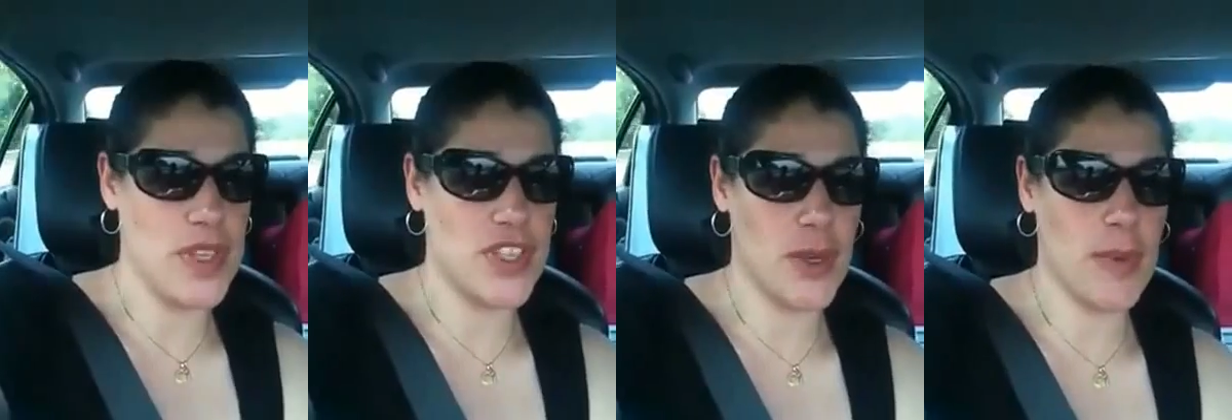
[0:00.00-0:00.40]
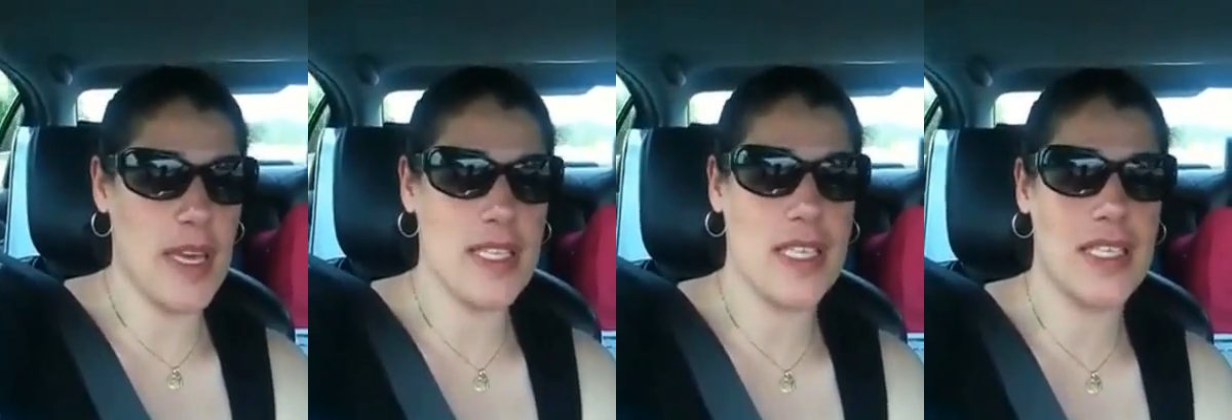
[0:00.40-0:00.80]
with the
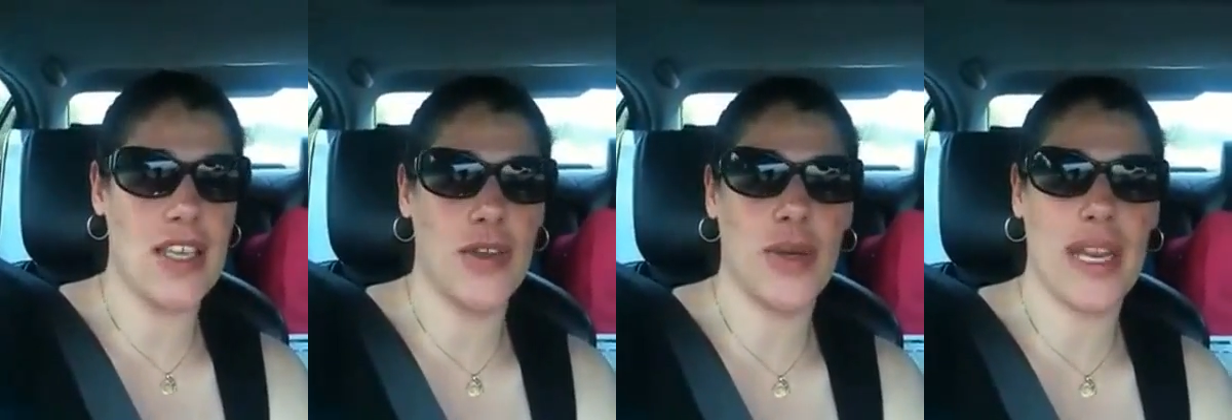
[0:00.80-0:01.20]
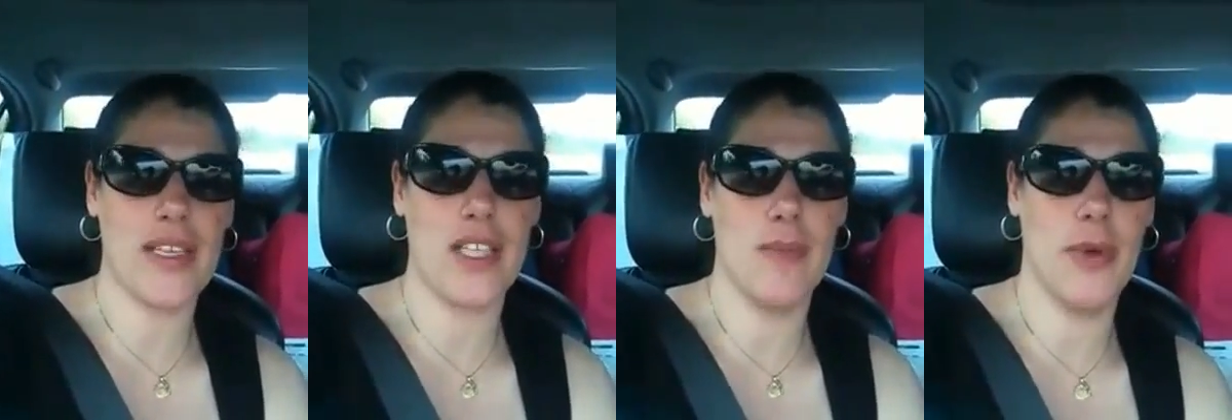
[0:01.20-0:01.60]
GPS, because then you can
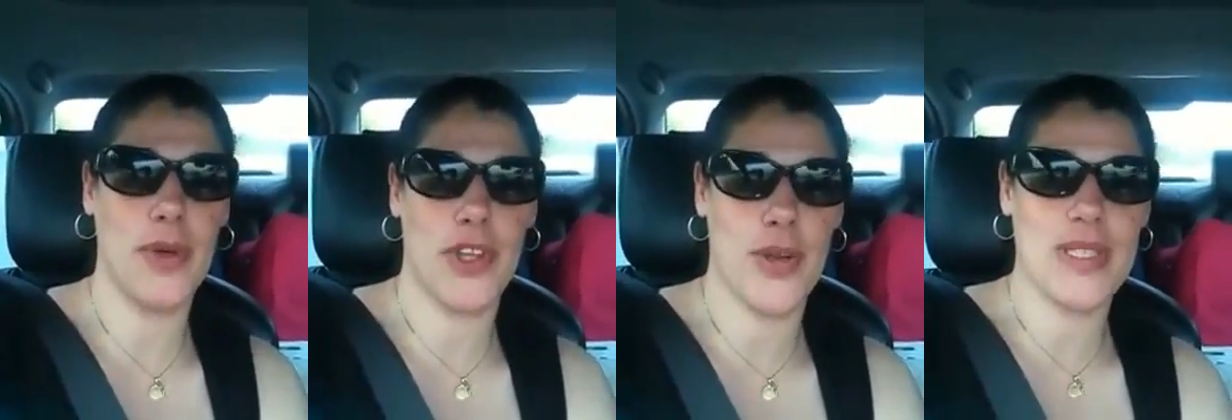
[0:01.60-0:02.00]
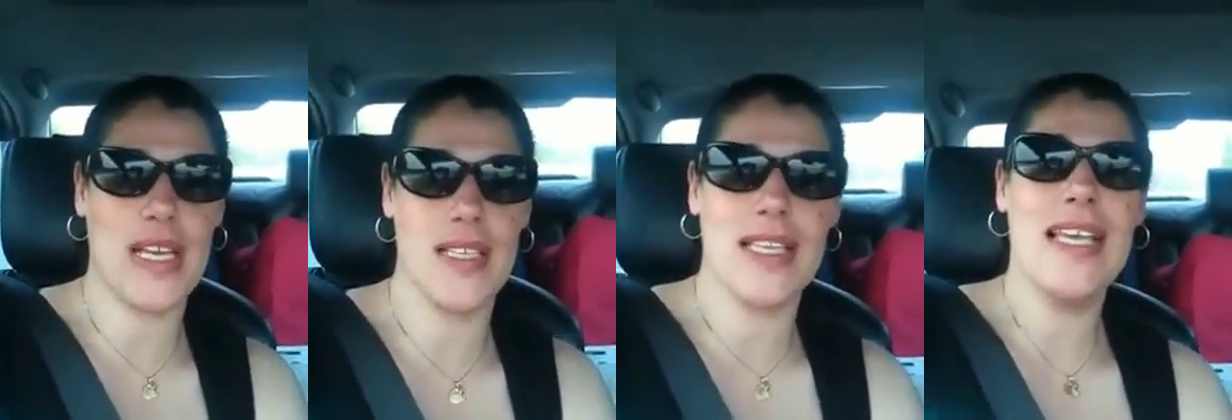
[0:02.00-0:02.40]
actually book the
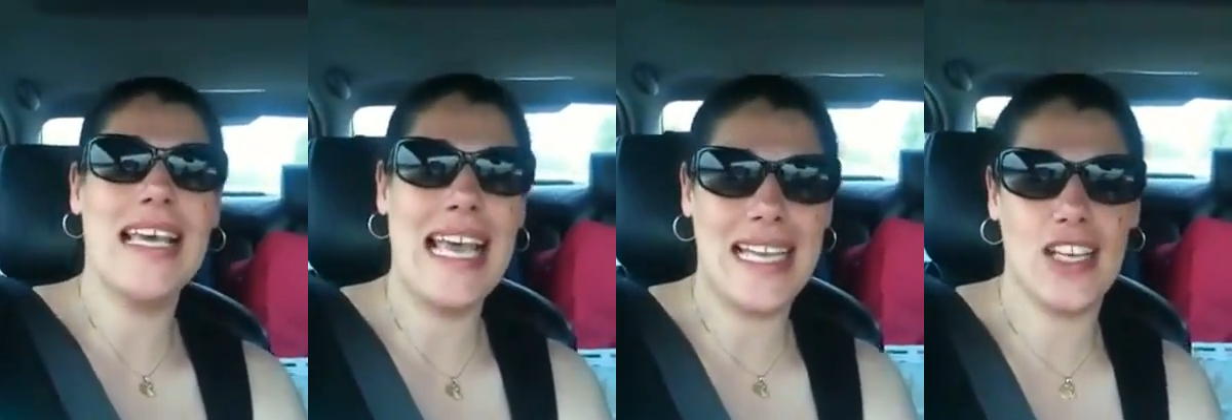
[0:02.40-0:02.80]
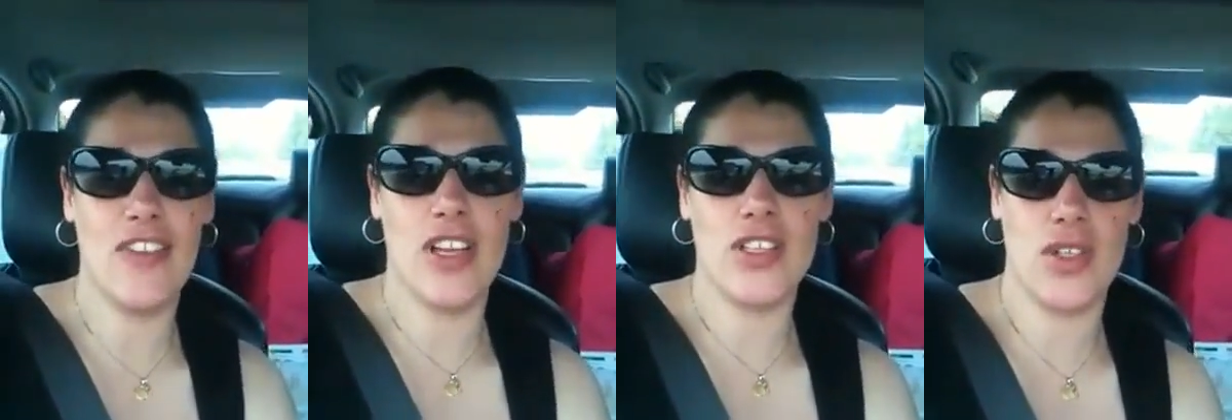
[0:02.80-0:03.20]
hotels in
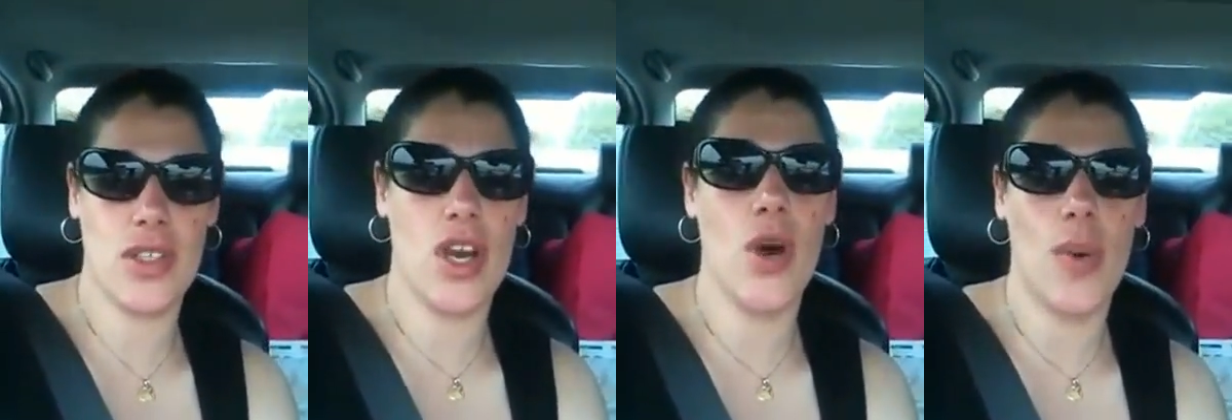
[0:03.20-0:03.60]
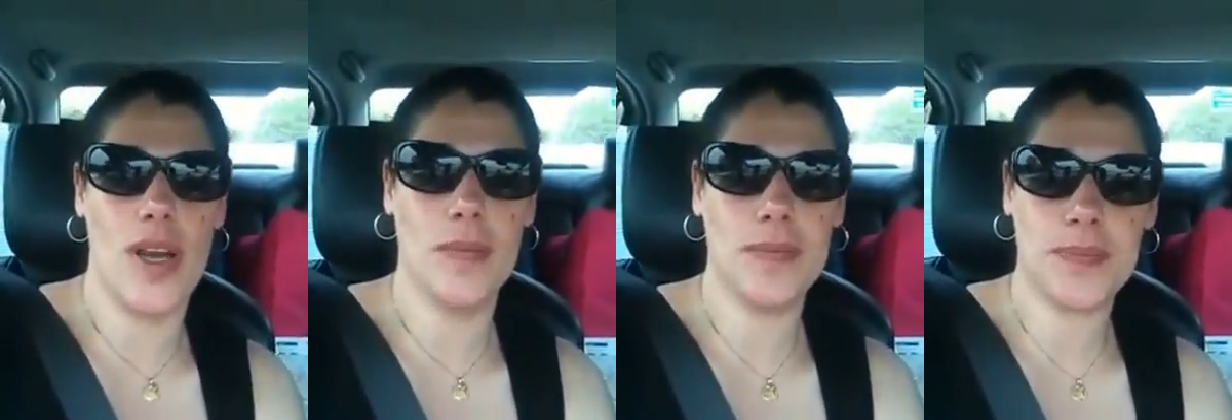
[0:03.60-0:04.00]
advance using
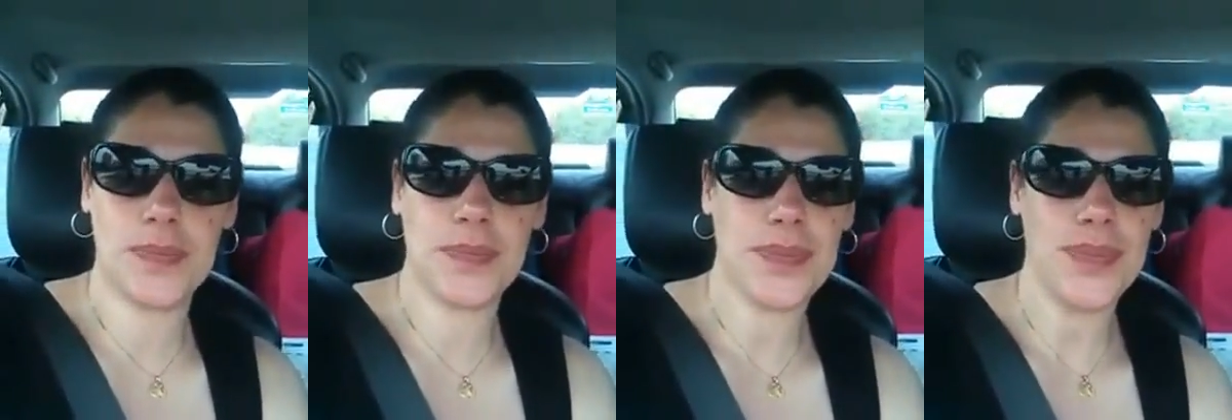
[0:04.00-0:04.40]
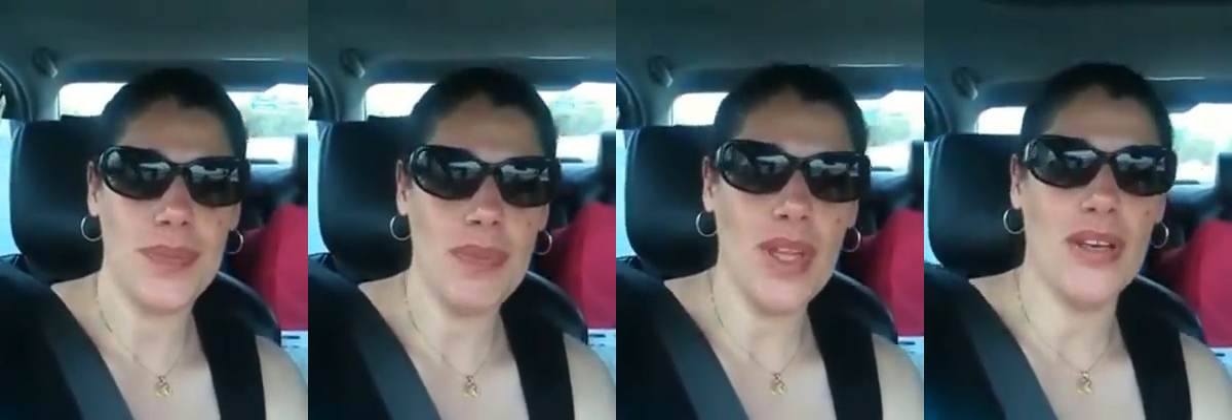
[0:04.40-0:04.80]
Hotwire.
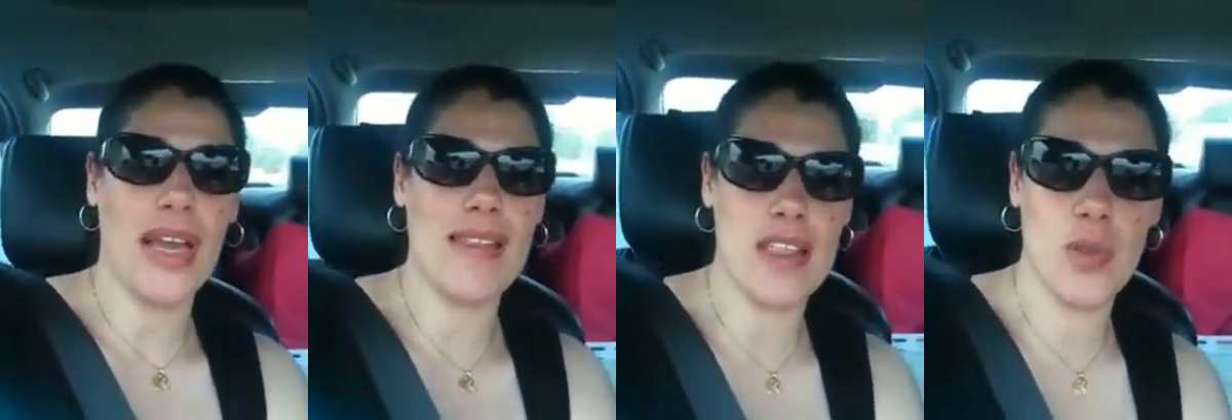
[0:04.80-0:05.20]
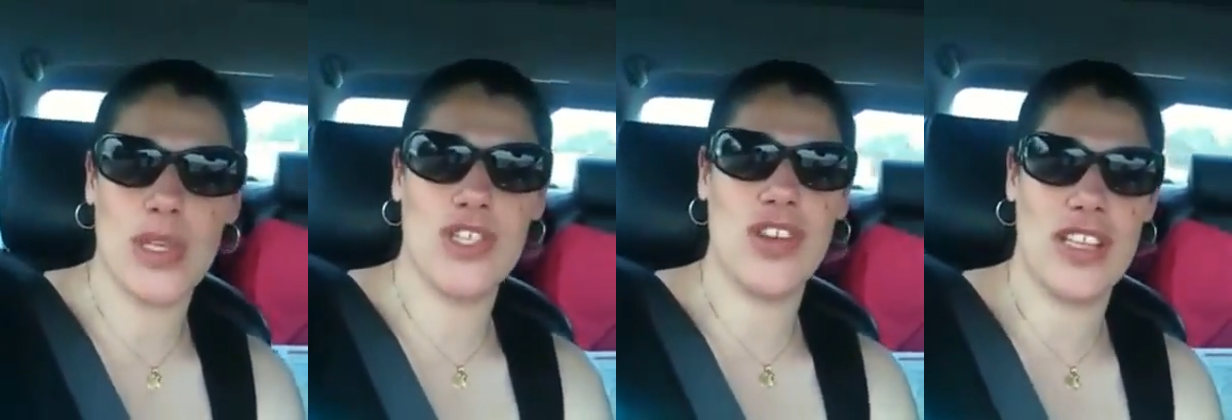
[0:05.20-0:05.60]
Okay, that's
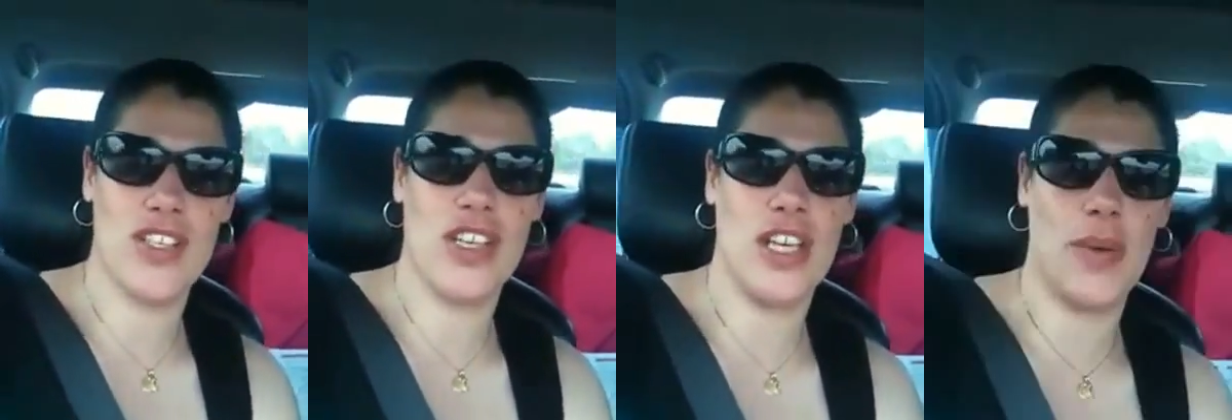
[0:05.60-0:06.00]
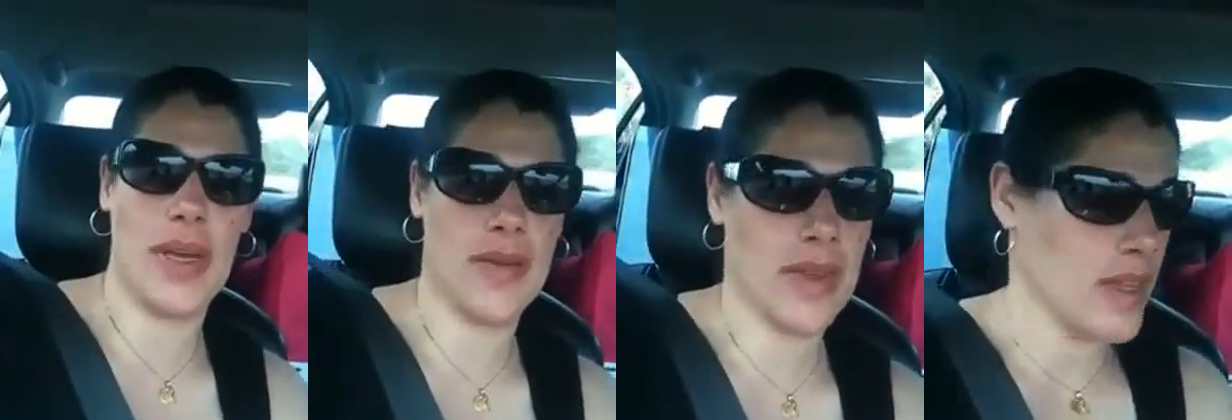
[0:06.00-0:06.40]
one strategy anyway.